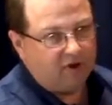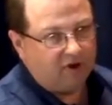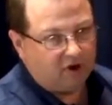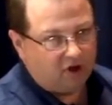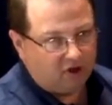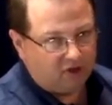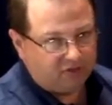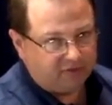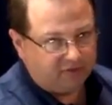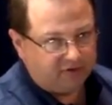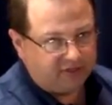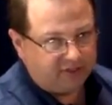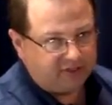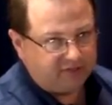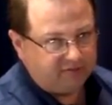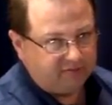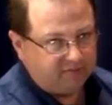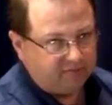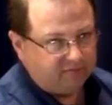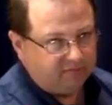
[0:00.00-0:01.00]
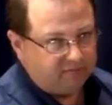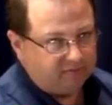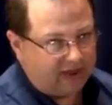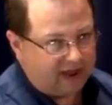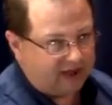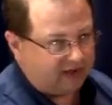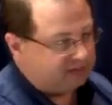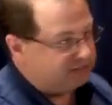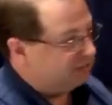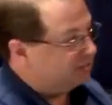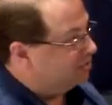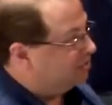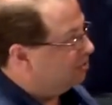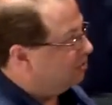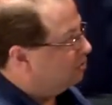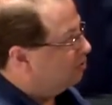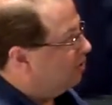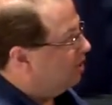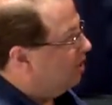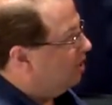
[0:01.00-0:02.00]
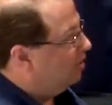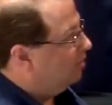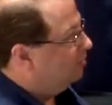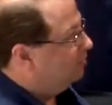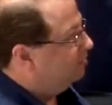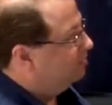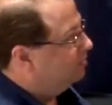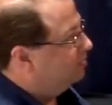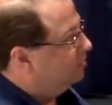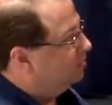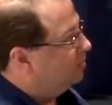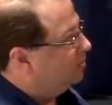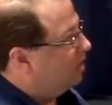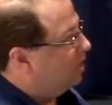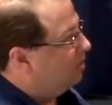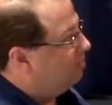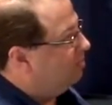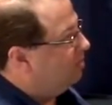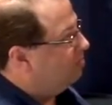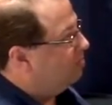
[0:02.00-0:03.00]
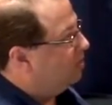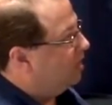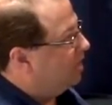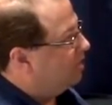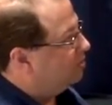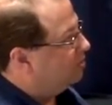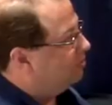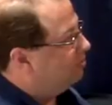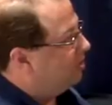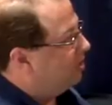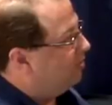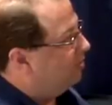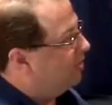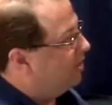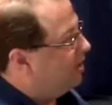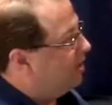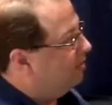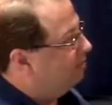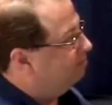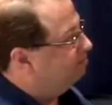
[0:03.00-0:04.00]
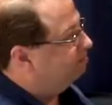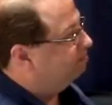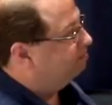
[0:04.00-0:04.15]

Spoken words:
on all 3 axes as well. A lot of people ask about that.